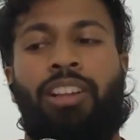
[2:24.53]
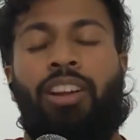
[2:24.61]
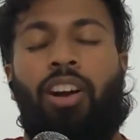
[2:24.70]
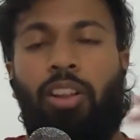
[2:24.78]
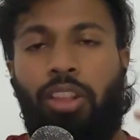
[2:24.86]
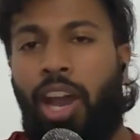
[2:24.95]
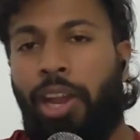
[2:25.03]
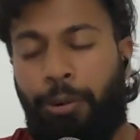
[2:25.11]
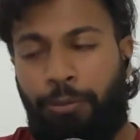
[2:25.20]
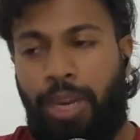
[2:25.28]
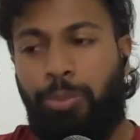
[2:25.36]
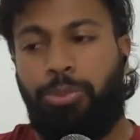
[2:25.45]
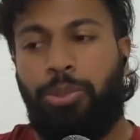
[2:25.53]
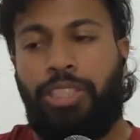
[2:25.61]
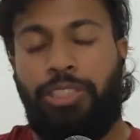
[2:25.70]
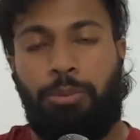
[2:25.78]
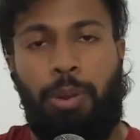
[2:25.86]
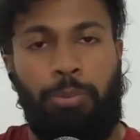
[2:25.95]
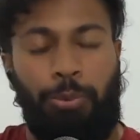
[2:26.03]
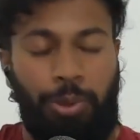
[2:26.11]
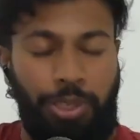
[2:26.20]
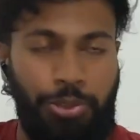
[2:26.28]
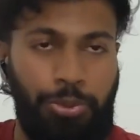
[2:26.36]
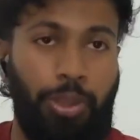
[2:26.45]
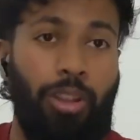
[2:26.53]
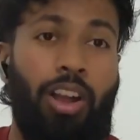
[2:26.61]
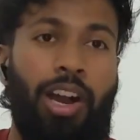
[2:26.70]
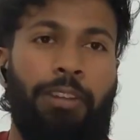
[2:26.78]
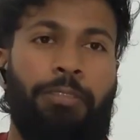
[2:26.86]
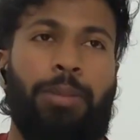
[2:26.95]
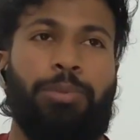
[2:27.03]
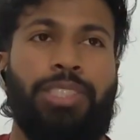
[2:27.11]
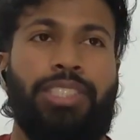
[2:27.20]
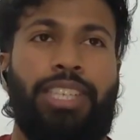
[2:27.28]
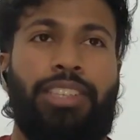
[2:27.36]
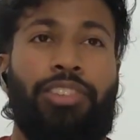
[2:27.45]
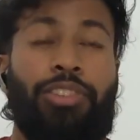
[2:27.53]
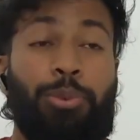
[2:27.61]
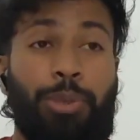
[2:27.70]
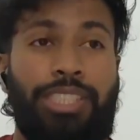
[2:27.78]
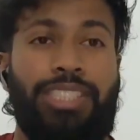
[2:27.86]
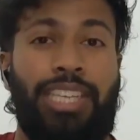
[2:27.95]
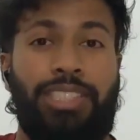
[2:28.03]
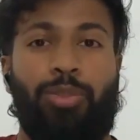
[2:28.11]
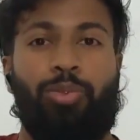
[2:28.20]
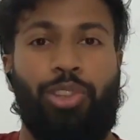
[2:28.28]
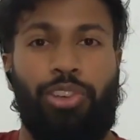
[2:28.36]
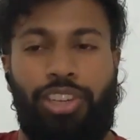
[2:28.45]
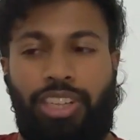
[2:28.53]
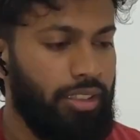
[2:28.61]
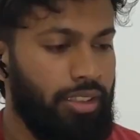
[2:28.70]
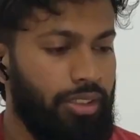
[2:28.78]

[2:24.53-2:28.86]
a lot of reps with, because remember, we're going to do a lot of reps. It's like 3 sets of 30.